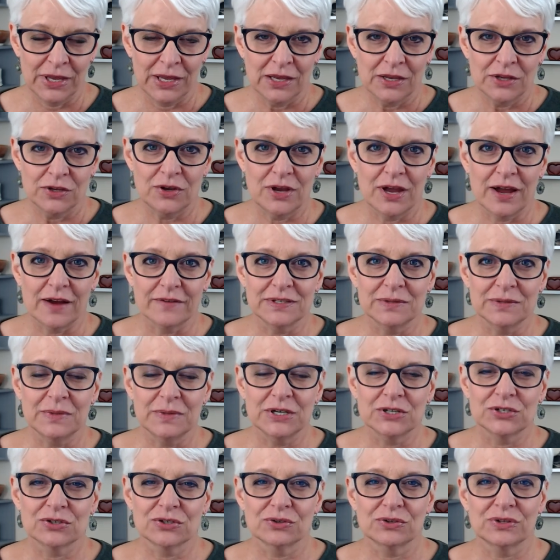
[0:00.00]
You have to make
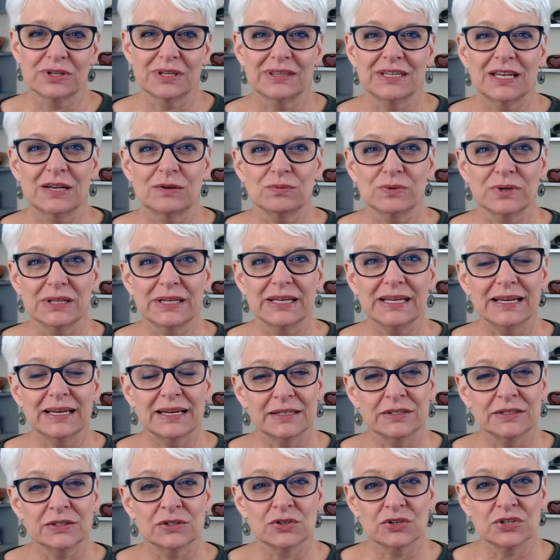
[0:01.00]
sure that they really
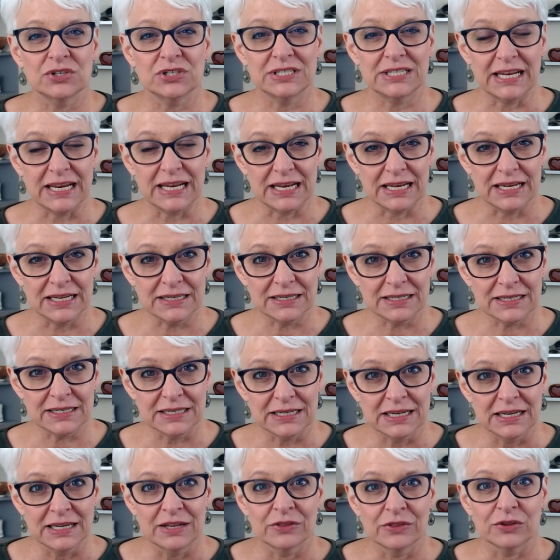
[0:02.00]
understand
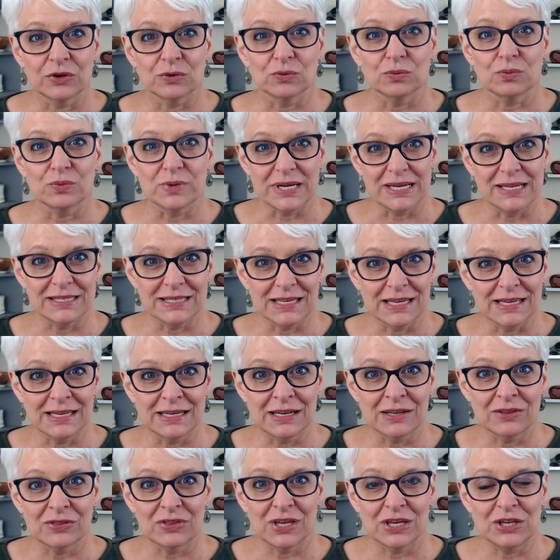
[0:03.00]
the
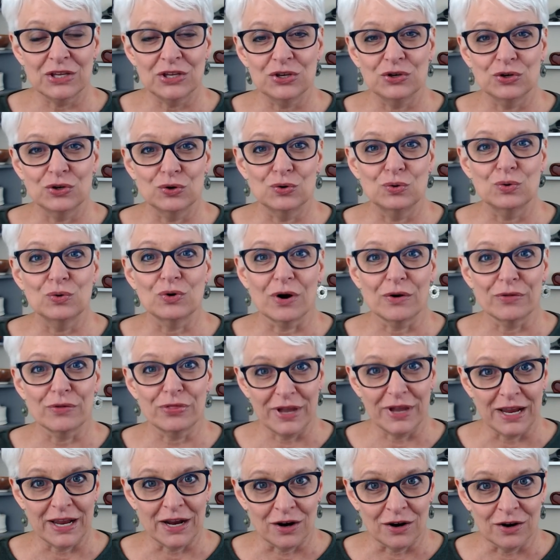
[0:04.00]
reason that you are
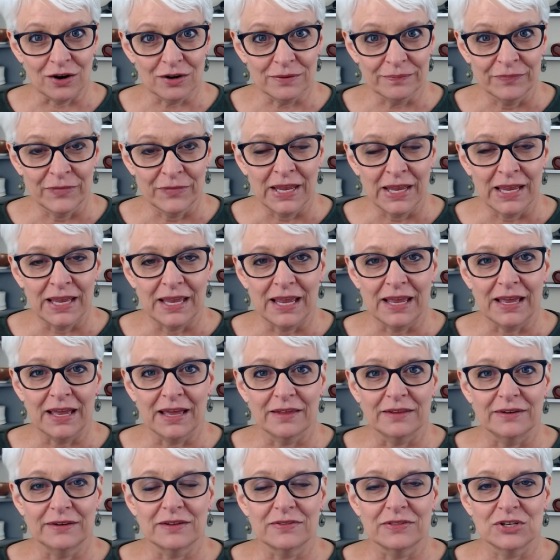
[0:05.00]
there
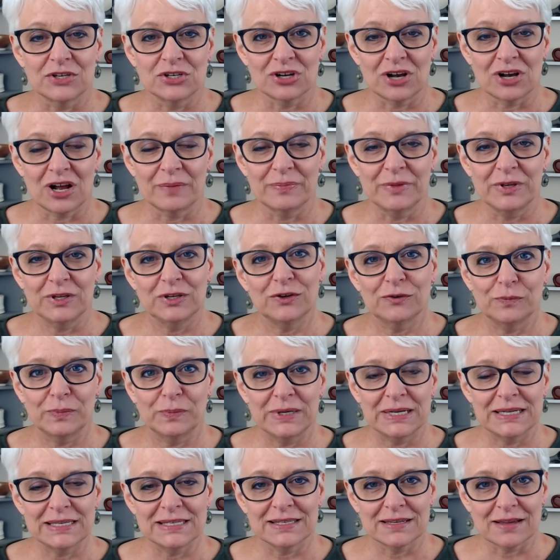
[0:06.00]
and the job that you've been
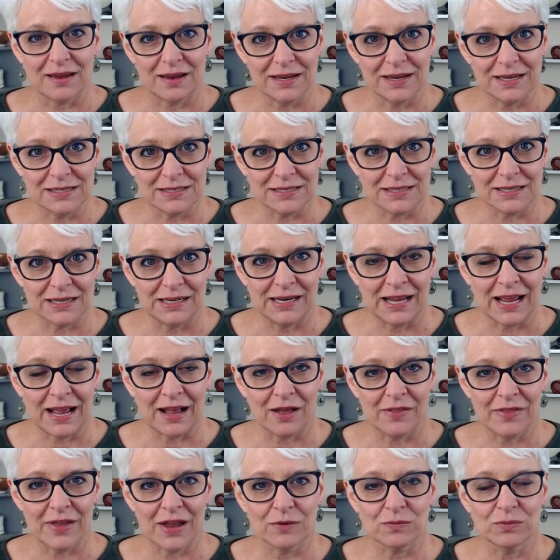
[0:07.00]
assigned and how
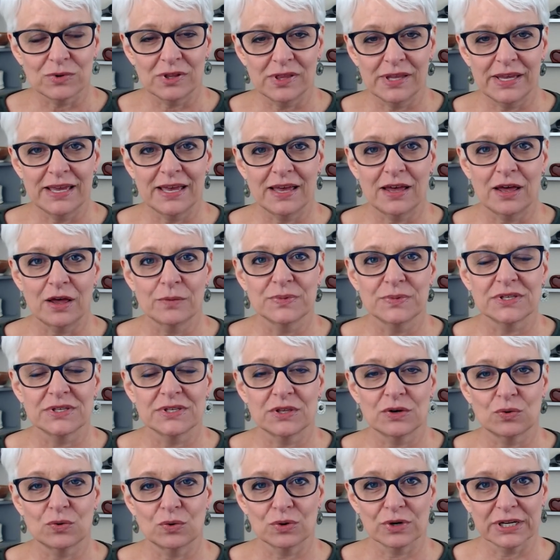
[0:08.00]
that really helps
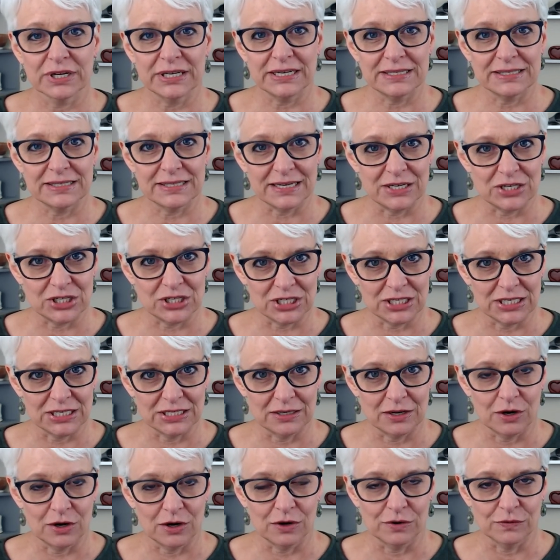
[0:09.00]
the
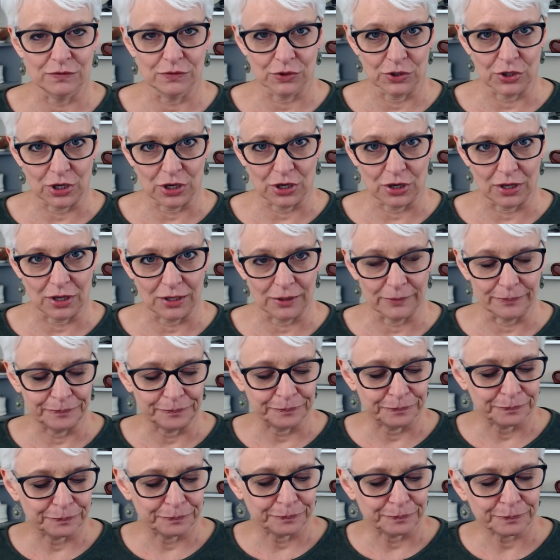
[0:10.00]
organization overall.
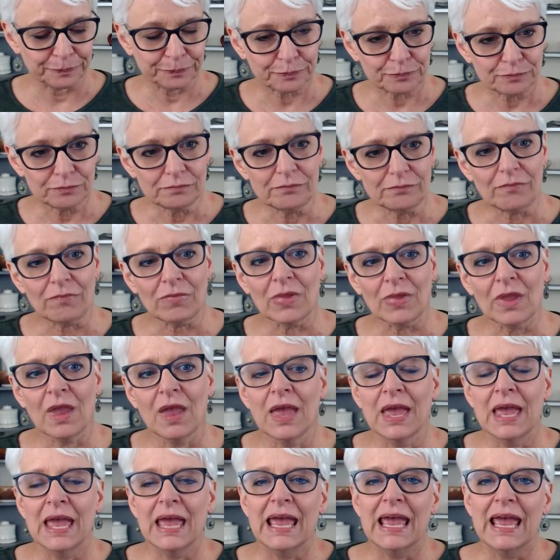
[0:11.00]

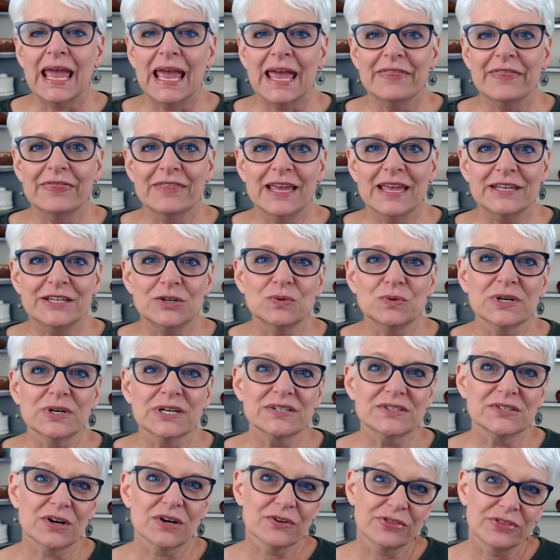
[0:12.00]
And then you want to
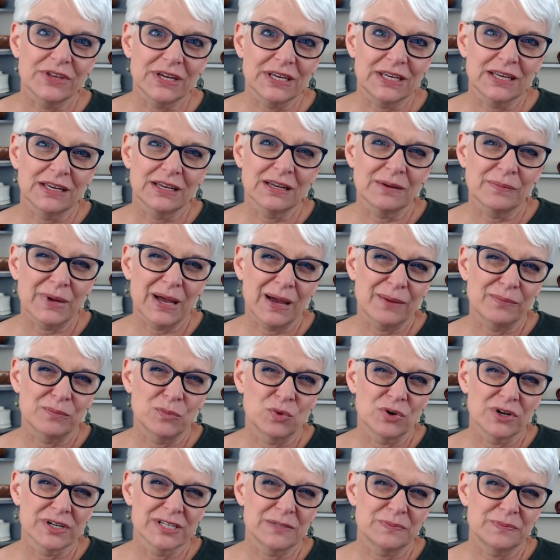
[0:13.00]
start thinking about
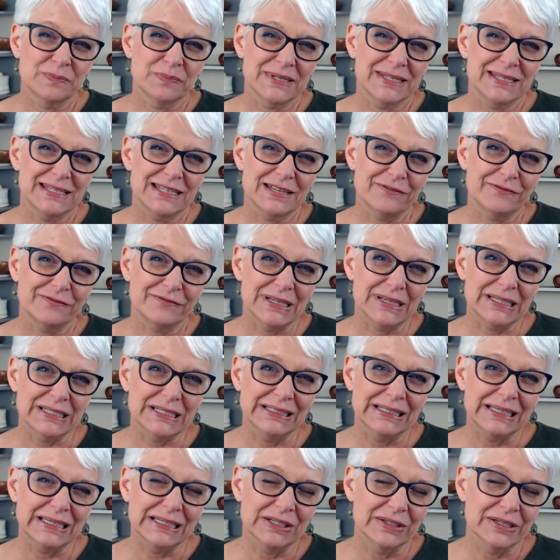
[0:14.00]
more specific
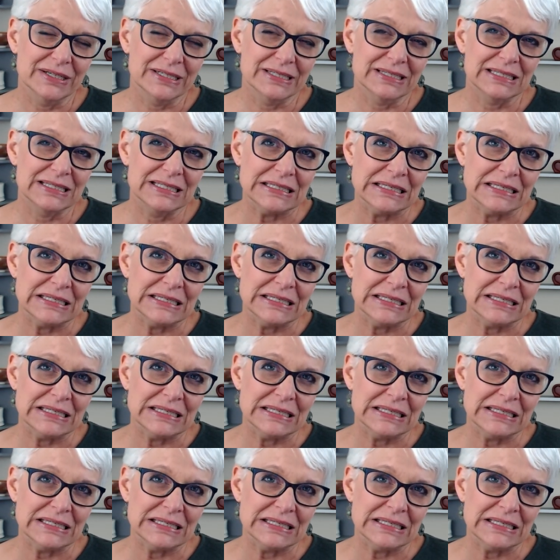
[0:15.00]
carrots and